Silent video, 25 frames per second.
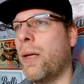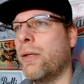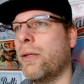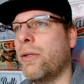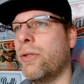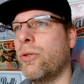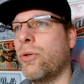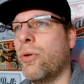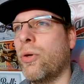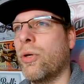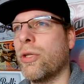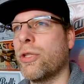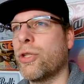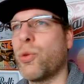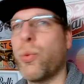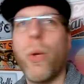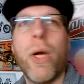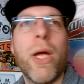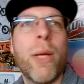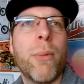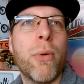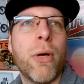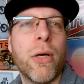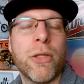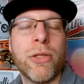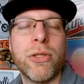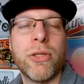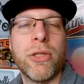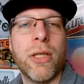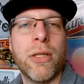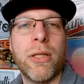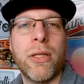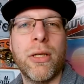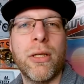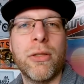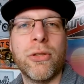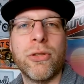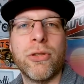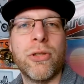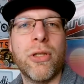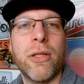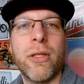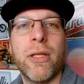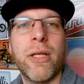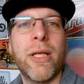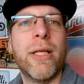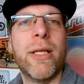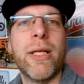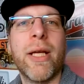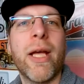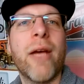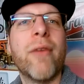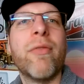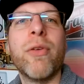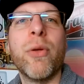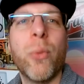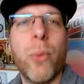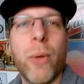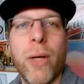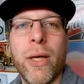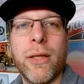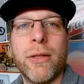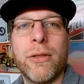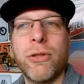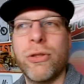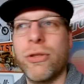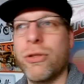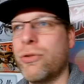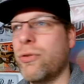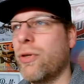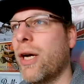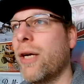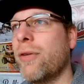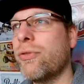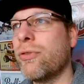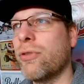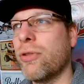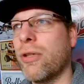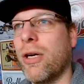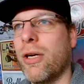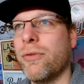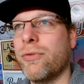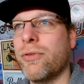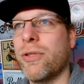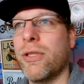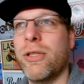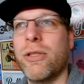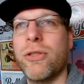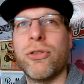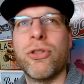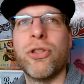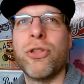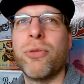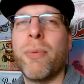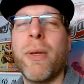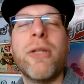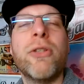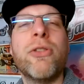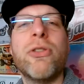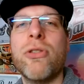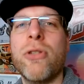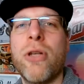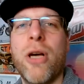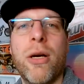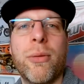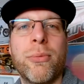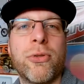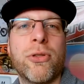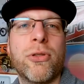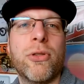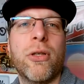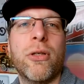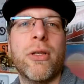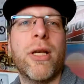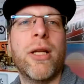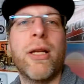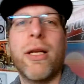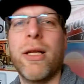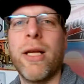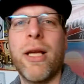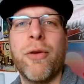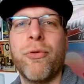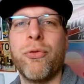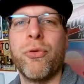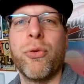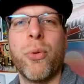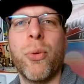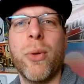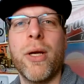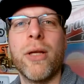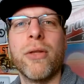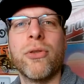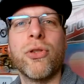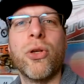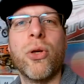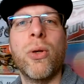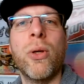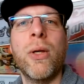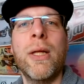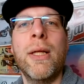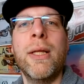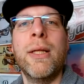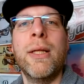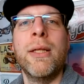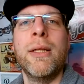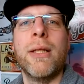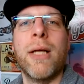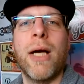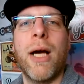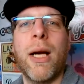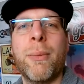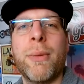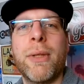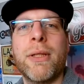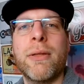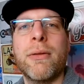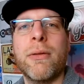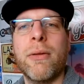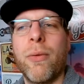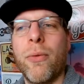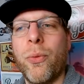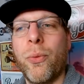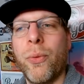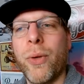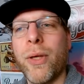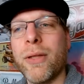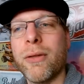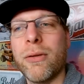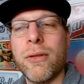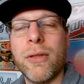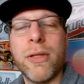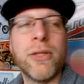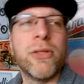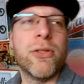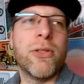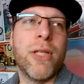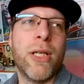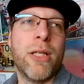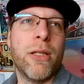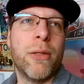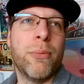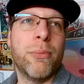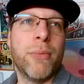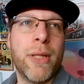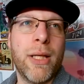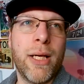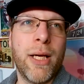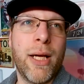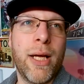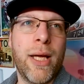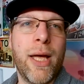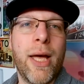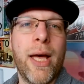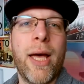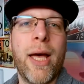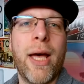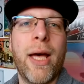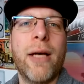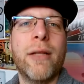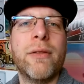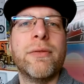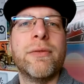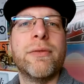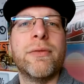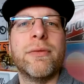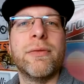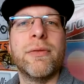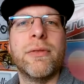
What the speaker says: Your sway bars start hitting everywhere. Your drive shafts and your suspension arms start hitting everywhere. So, I mean, with this setup that I have,